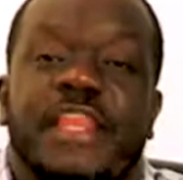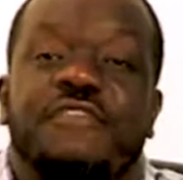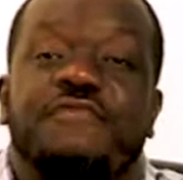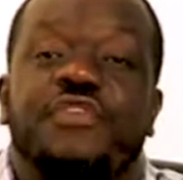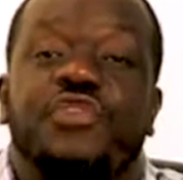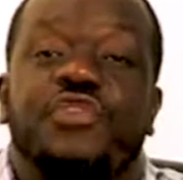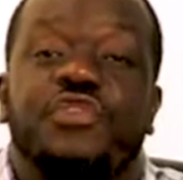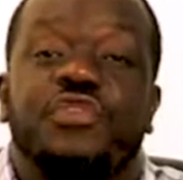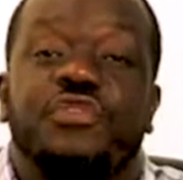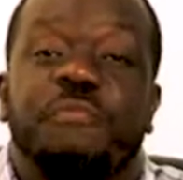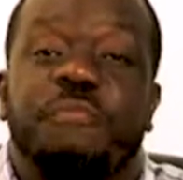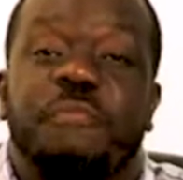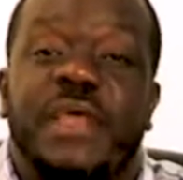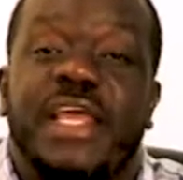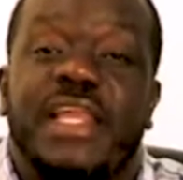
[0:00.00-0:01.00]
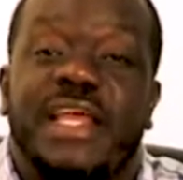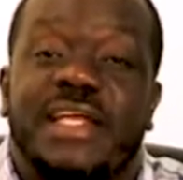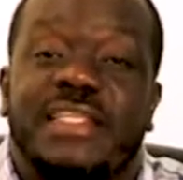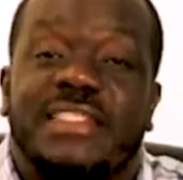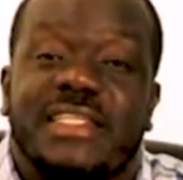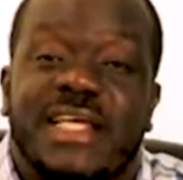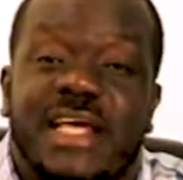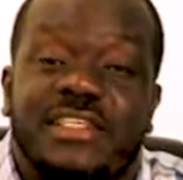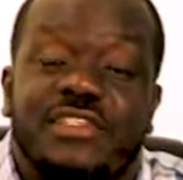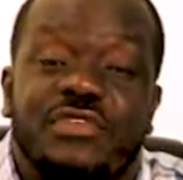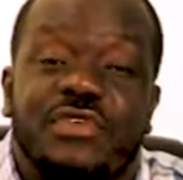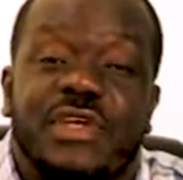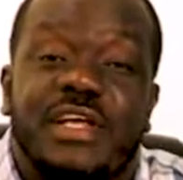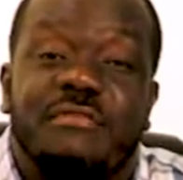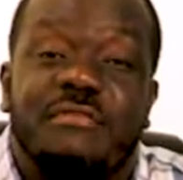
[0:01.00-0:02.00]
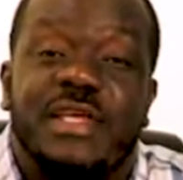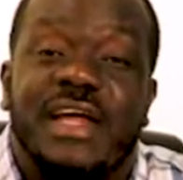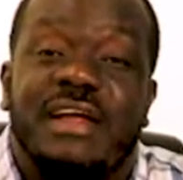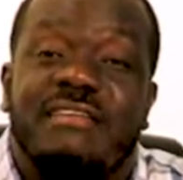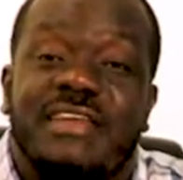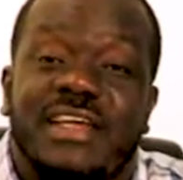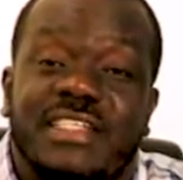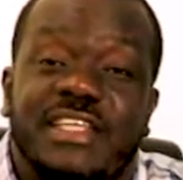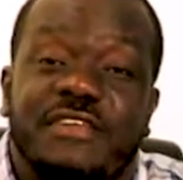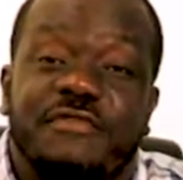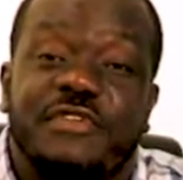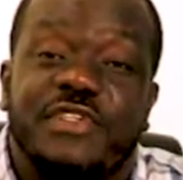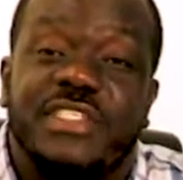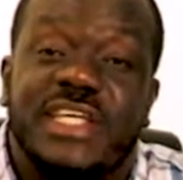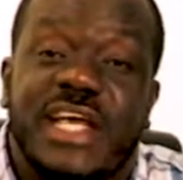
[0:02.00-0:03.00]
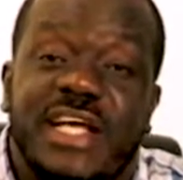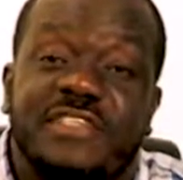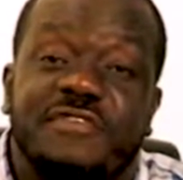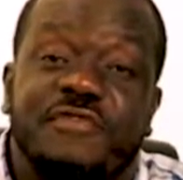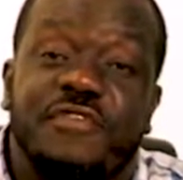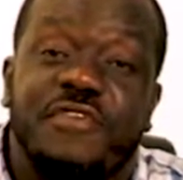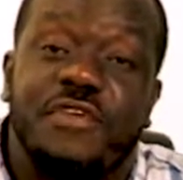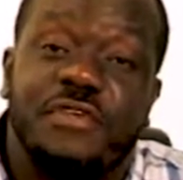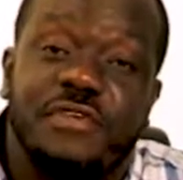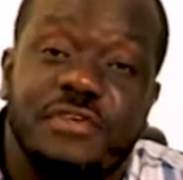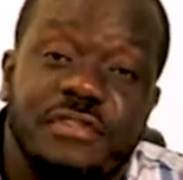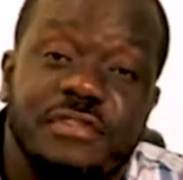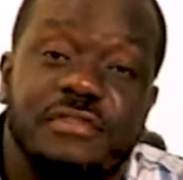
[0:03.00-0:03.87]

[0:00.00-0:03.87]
if you don't pay that tax, you can be arrested for tax fraud.